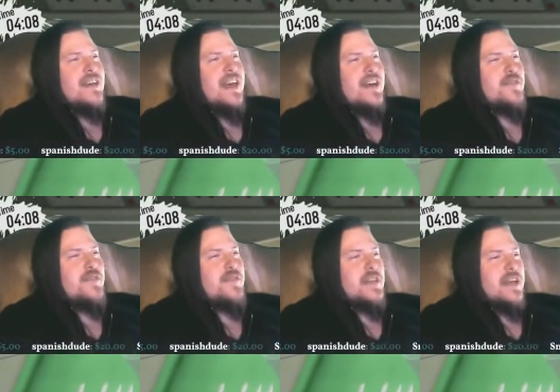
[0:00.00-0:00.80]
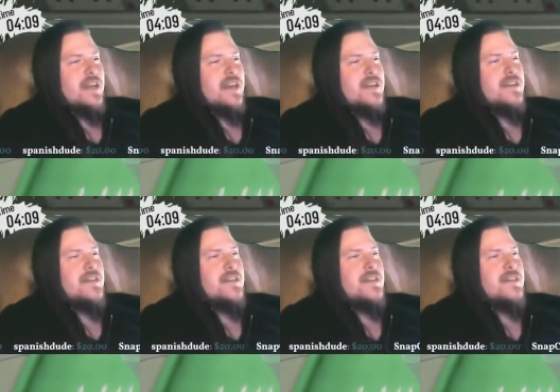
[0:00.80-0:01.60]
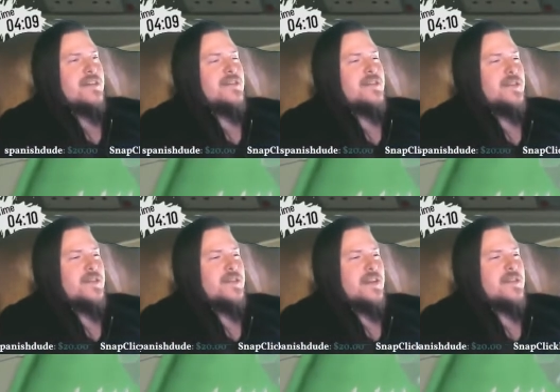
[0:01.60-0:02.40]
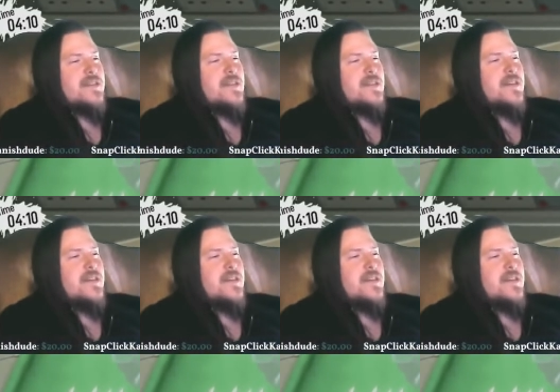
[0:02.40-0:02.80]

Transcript: carefully do this.